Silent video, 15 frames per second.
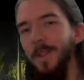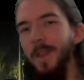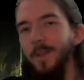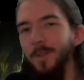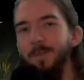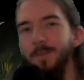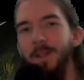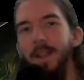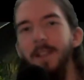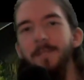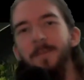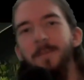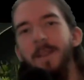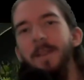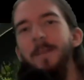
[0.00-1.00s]
a player
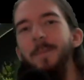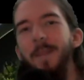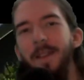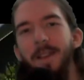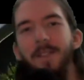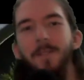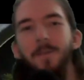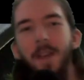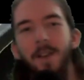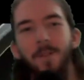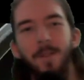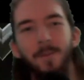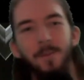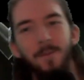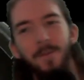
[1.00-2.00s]
because of how he moved.